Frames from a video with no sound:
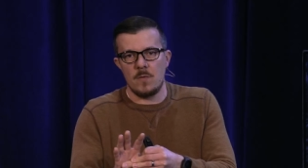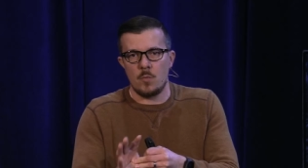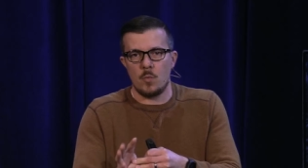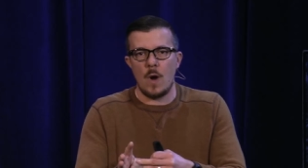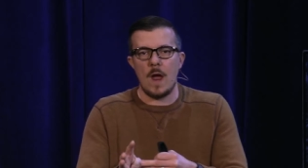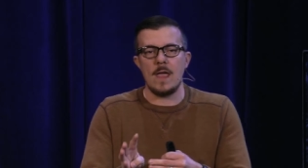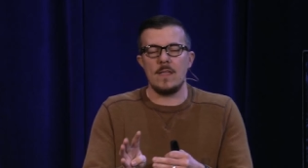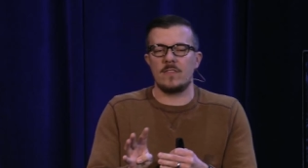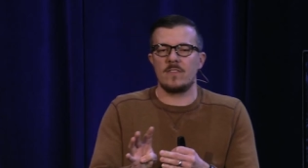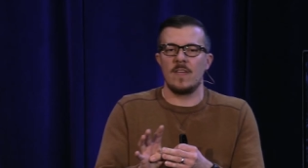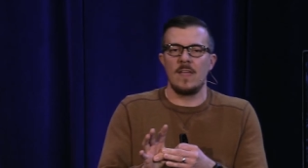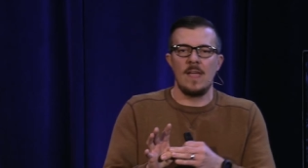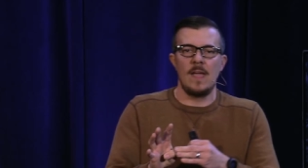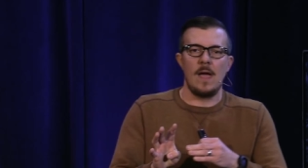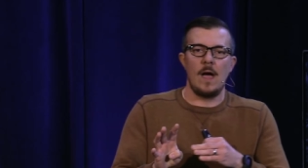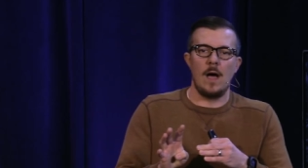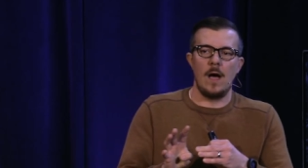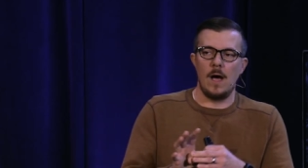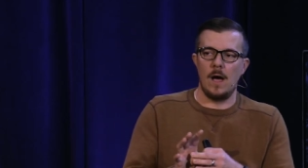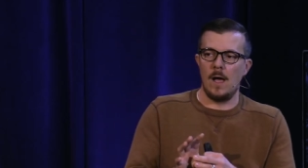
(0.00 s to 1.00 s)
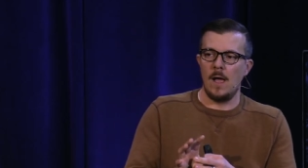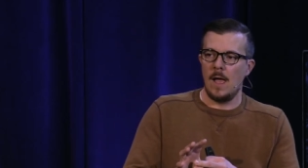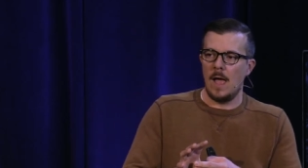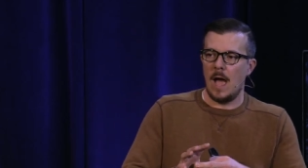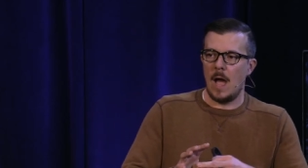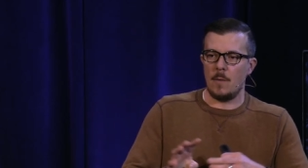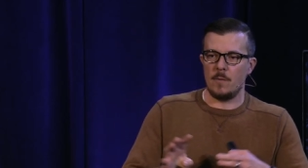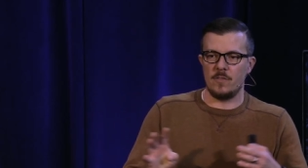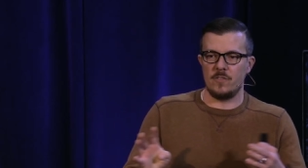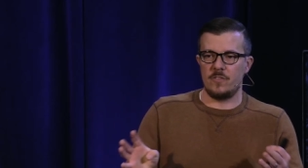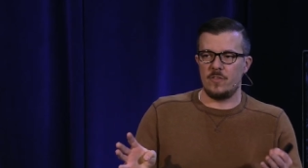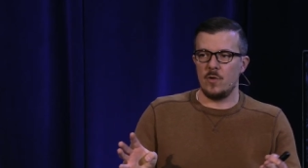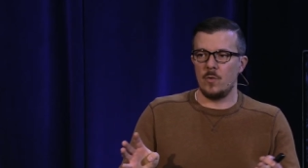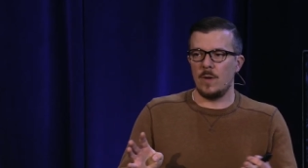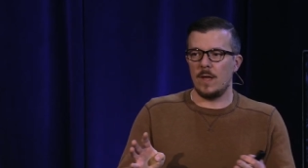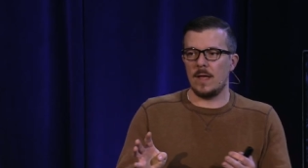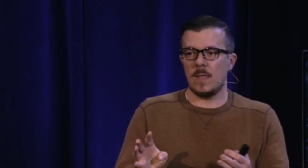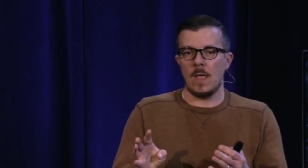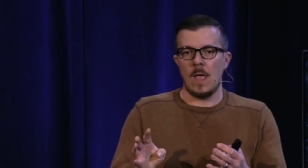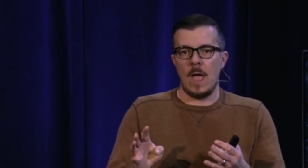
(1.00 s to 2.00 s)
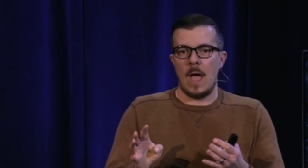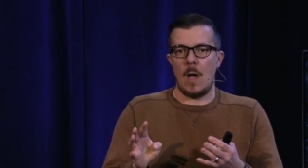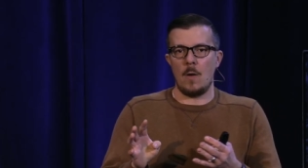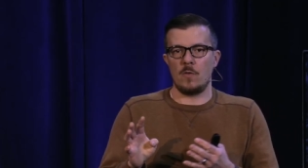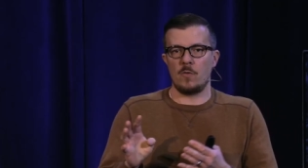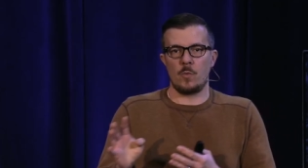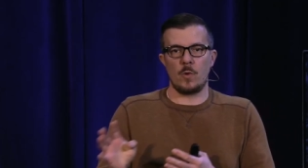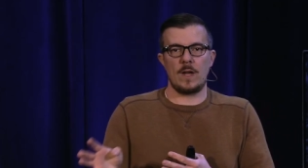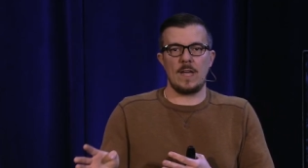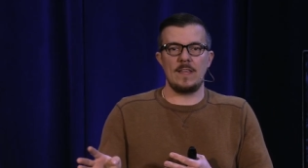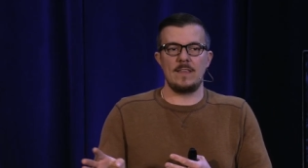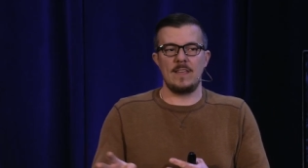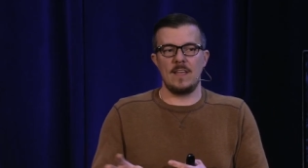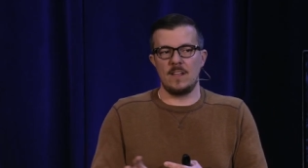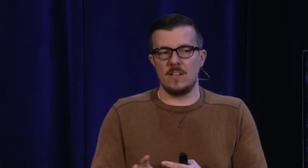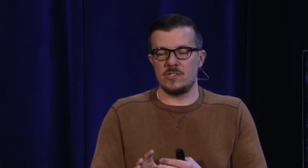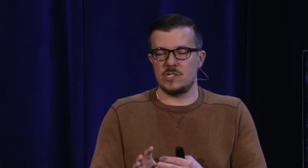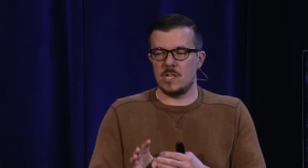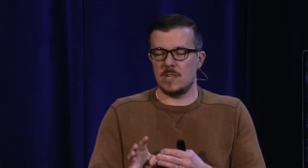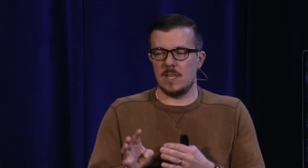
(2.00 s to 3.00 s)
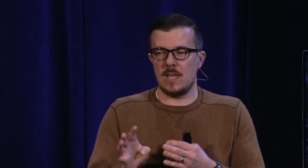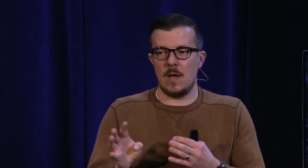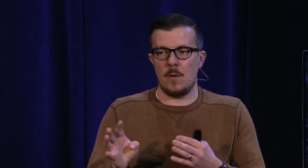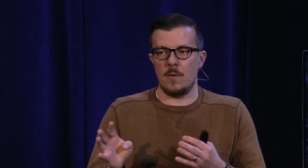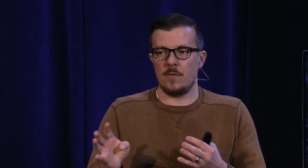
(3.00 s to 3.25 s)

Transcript: rate. Uh, I was doing, I was working diligently.